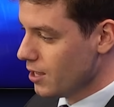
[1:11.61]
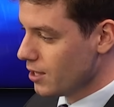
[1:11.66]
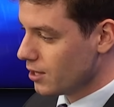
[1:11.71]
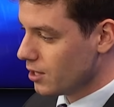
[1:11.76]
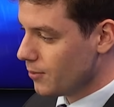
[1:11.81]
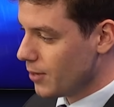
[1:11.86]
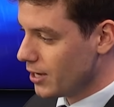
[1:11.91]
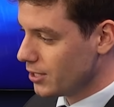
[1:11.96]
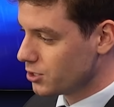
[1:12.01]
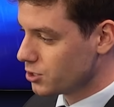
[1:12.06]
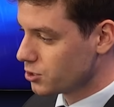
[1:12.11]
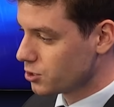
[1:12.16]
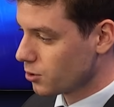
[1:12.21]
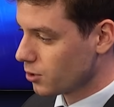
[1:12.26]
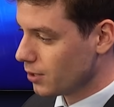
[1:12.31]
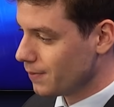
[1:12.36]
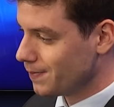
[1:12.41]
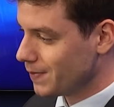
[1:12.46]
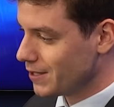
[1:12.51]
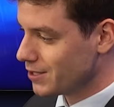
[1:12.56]
The main
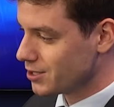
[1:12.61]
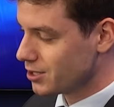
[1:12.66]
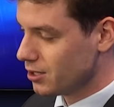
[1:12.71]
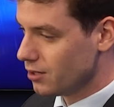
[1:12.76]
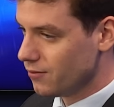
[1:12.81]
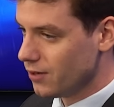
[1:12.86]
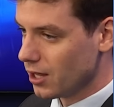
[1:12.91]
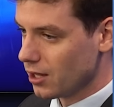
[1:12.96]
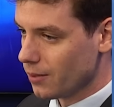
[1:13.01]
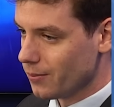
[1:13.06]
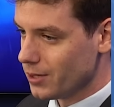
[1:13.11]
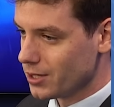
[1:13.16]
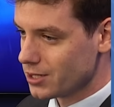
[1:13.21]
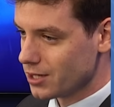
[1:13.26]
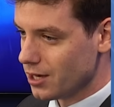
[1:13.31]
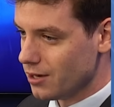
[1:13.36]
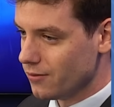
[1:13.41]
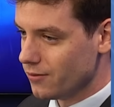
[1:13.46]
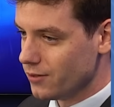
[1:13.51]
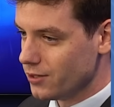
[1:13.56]
story is the development
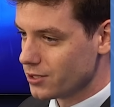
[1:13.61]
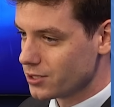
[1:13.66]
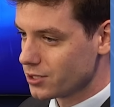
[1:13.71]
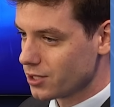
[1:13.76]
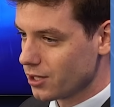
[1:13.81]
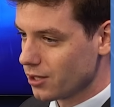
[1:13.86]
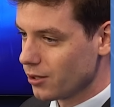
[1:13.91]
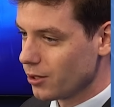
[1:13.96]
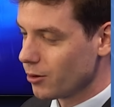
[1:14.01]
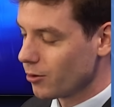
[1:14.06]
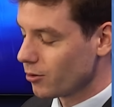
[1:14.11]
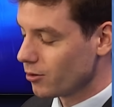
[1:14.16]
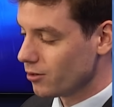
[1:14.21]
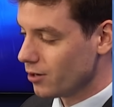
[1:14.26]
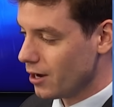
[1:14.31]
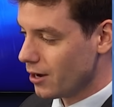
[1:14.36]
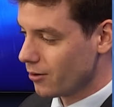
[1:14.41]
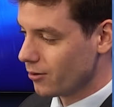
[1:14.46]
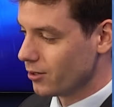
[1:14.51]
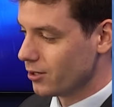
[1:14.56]
of this clearer
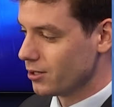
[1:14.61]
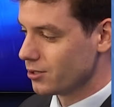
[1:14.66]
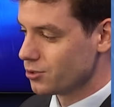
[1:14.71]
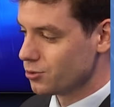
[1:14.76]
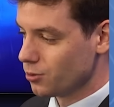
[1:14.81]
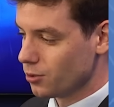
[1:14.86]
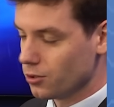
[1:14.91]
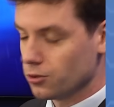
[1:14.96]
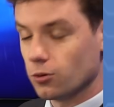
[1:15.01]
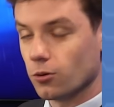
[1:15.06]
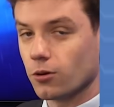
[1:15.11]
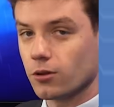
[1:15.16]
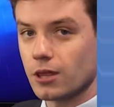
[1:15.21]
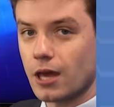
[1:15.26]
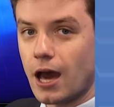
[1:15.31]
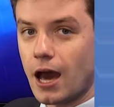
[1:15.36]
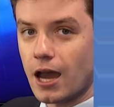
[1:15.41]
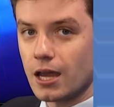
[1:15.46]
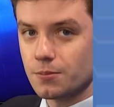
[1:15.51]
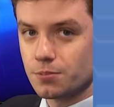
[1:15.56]
area to our north,
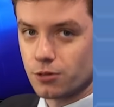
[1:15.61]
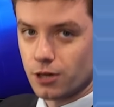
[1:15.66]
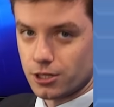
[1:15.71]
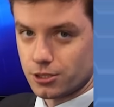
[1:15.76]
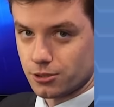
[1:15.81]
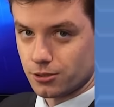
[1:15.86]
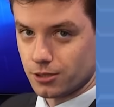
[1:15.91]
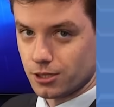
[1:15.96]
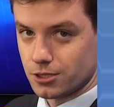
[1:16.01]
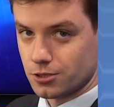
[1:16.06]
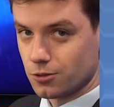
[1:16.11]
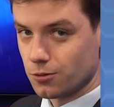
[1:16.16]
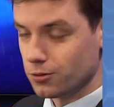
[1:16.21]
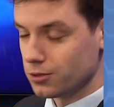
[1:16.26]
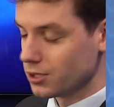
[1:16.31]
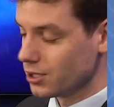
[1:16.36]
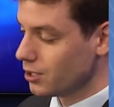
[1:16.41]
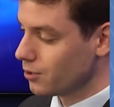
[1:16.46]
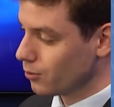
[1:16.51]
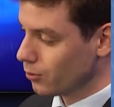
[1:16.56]
high pressure that's going
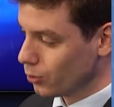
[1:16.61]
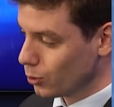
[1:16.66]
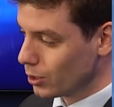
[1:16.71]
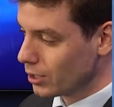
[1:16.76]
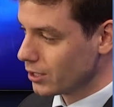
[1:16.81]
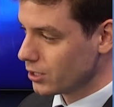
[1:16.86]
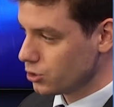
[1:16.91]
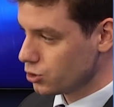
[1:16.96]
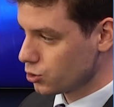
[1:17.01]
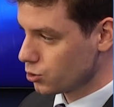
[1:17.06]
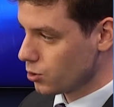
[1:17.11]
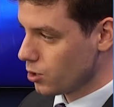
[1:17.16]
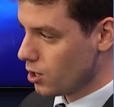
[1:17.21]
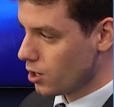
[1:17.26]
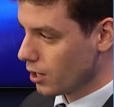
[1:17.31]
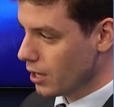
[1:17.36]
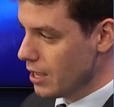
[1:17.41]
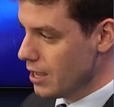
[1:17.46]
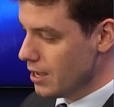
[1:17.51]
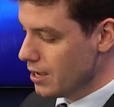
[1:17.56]
to get really
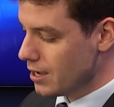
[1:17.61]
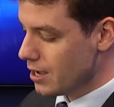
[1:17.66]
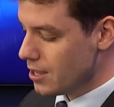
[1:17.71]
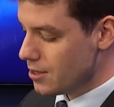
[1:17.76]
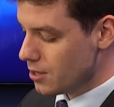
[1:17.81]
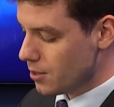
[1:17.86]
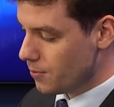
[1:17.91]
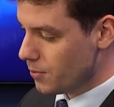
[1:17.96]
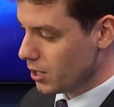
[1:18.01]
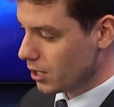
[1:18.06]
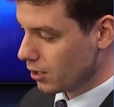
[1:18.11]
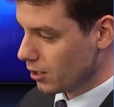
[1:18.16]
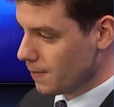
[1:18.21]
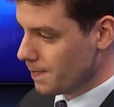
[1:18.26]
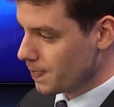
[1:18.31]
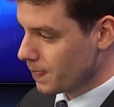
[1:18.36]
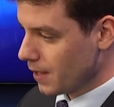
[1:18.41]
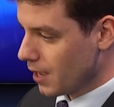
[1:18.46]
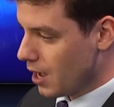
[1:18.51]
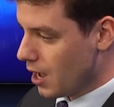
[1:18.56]
strong in the middle
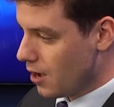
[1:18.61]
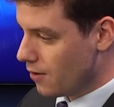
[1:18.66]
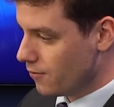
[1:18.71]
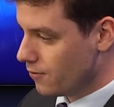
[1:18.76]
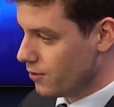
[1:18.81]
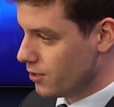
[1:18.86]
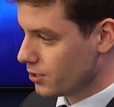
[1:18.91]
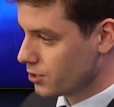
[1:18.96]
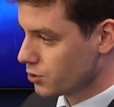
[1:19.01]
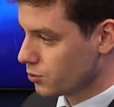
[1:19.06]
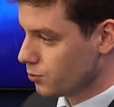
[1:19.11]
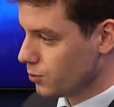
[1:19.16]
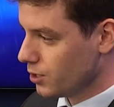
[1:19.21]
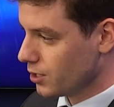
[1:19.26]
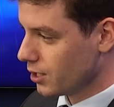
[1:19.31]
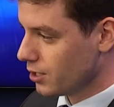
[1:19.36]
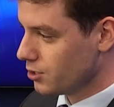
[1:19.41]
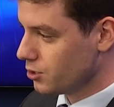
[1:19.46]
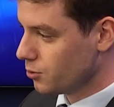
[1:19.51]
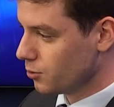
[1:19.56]
of this
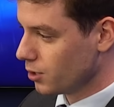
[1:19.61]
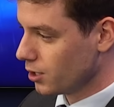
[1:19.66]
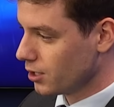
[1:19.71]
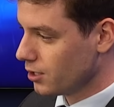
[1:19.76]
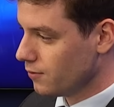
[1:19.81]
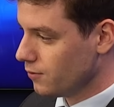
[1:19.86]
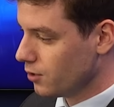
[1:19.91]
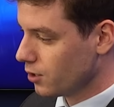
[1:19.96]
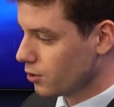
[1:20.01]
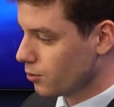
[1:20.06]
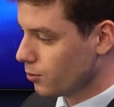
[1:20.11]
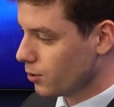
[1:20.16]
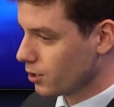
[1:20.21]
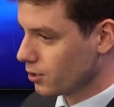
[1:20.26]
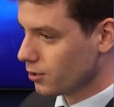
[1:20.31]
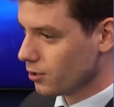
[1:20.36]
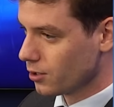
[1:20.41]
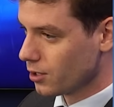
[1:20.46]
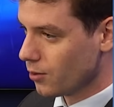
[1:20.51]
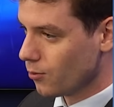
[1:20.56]
week. I do want to give you a
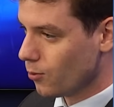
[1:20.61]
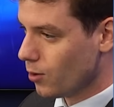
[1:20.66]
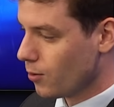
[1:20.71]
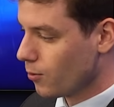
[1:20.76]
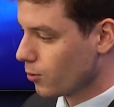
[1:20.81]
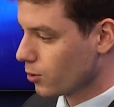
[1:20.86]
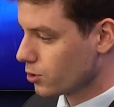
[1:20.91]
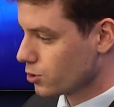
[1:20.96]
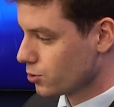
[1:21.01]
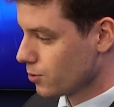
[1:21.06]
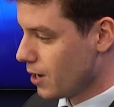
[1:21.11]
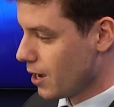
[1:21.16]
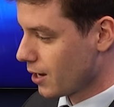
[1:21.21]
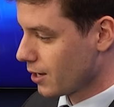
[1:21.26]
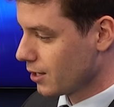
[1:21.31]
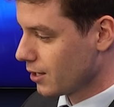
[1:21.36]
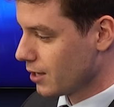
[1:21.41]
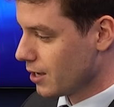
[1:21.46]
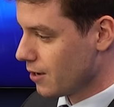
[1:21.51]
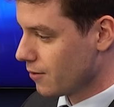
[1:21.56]
quick look at what we're
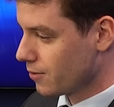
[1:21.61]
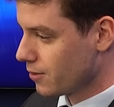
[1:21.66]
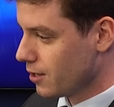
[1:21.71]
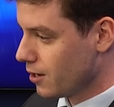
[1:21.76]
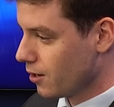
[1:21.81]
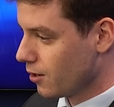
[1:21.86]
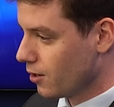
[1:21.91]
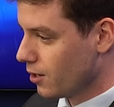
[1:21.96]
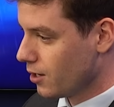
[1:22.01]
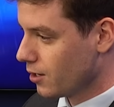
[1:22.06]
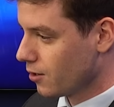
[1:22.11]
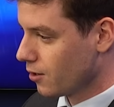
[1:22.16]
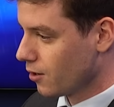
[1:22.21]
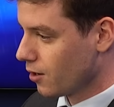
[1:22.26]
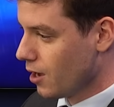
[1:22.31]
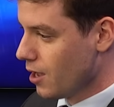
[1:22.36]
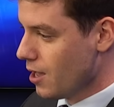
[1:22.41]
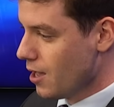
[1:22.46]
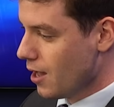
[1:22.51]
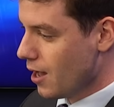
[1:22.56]
tracking out there in
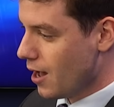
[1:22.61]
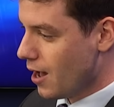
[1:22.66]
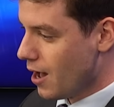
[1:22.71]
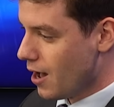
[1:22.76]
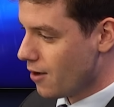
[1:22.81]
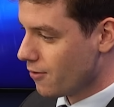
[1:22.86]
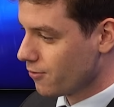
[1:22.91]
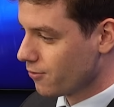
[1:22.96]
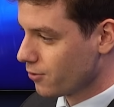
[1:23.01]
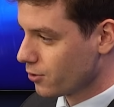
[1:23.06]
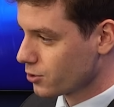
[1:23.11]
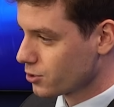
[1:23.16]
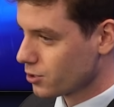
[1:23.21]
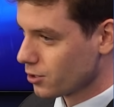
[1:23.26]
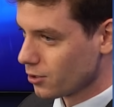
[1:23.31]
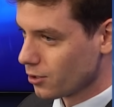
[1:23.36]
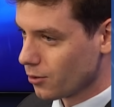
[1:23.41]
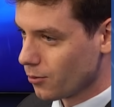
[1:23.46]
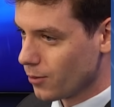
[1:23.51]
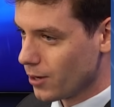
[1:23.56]
our uh, first
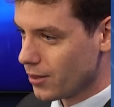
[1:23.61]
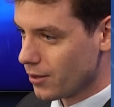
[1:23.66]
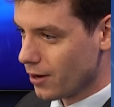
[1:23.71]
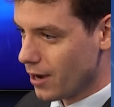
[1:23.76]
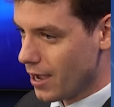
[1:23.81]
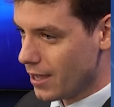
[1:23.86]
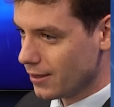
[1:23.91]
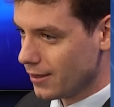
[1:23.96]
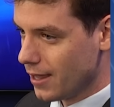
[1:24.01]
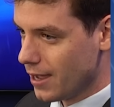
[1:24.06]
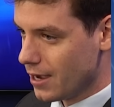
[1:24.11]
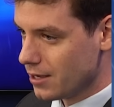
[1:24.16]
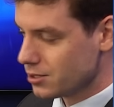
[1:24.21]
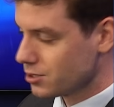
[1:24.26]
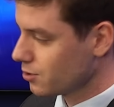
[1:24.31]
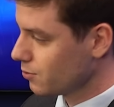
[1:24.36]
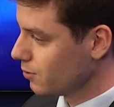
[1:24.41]
alert weather headlines.